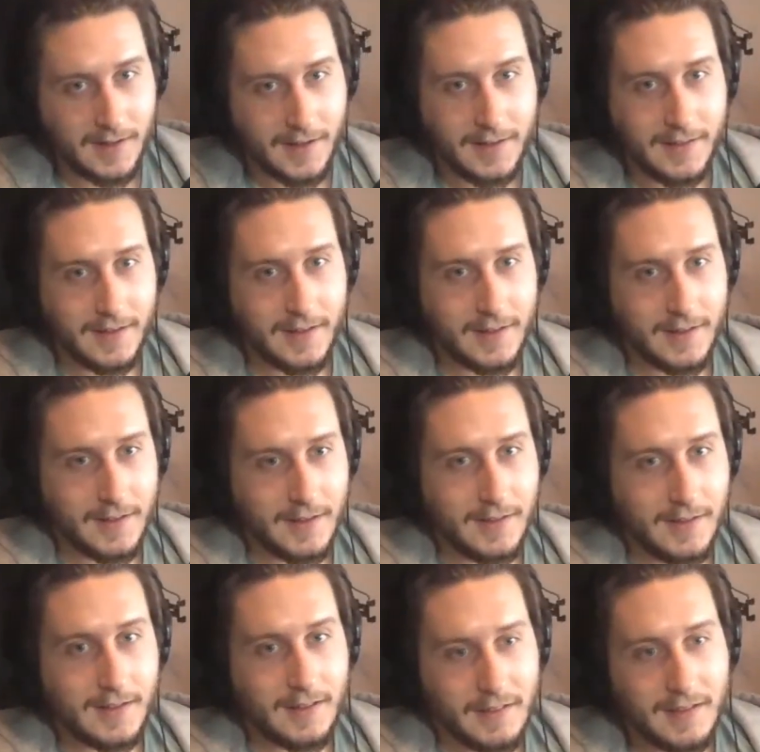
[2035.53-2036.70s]
Like they
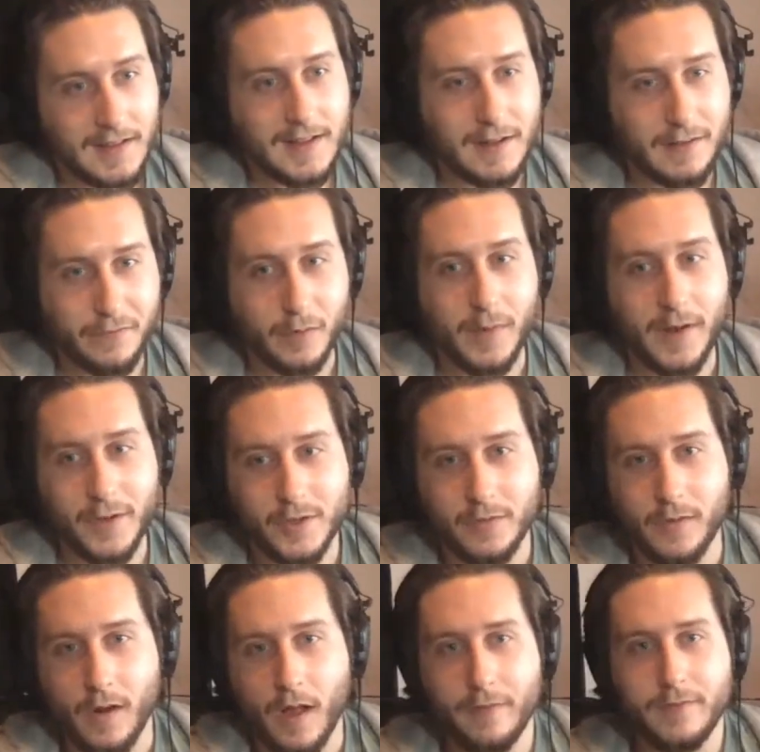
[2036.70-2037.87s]
need
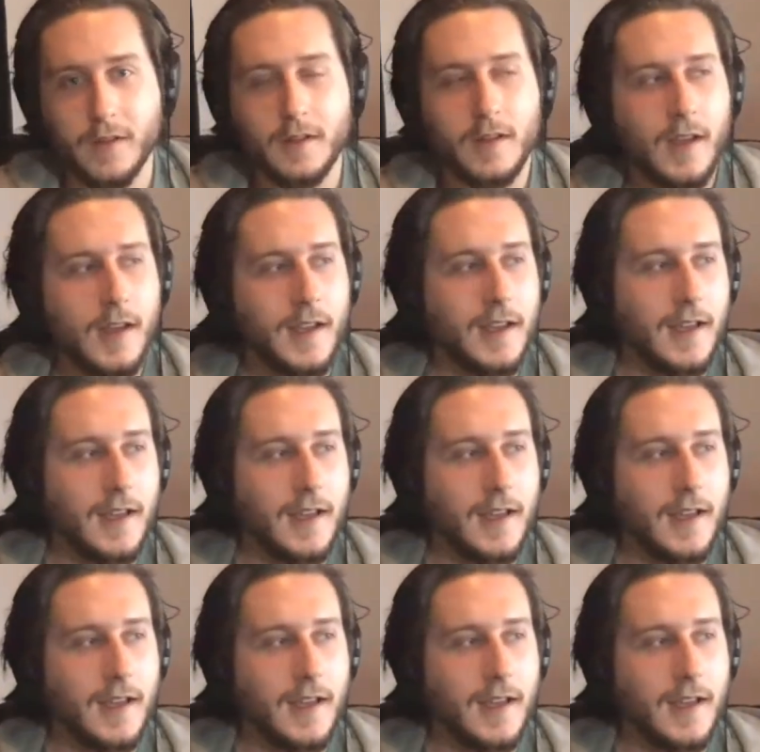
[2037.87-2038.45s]
information very often,